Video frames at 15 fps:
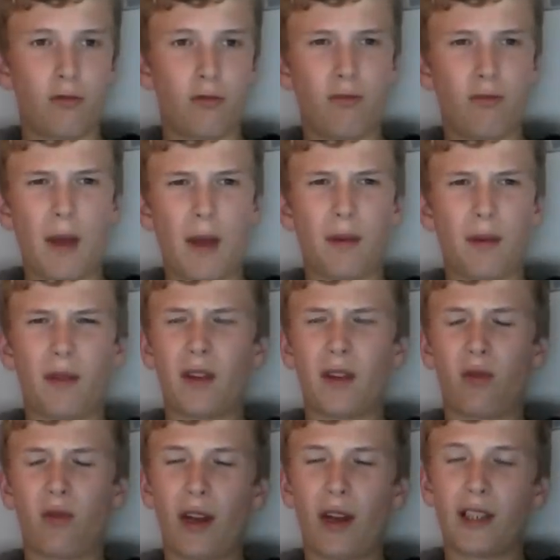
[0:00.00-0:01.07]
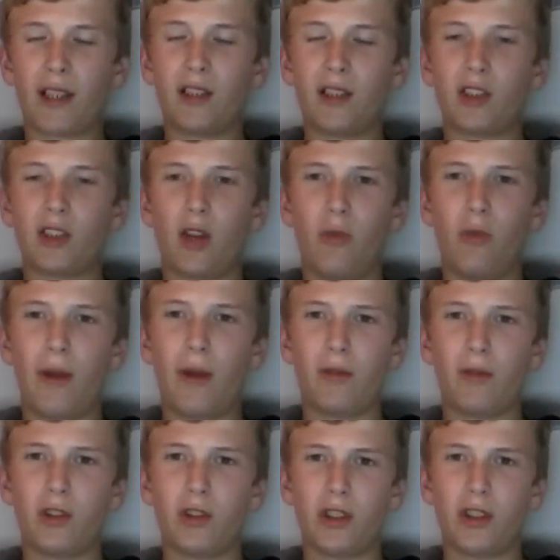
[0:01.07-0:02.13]
Maybe I think the rankings show
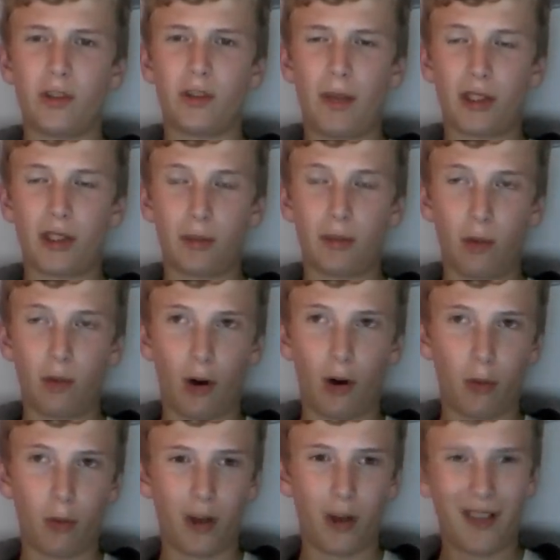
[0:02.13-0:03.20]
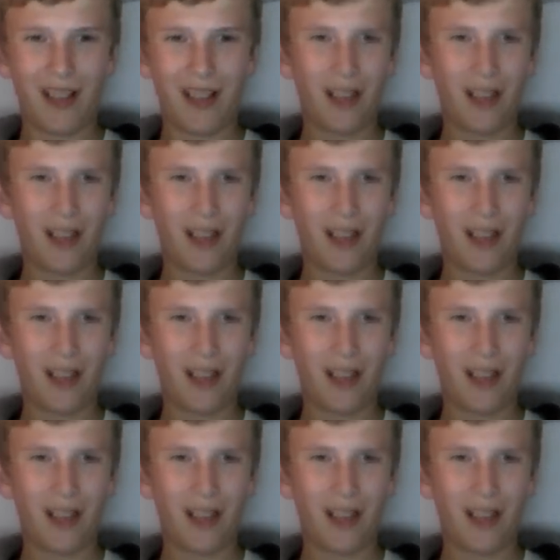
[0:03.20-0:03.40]
Netherlands is the best team in the world, but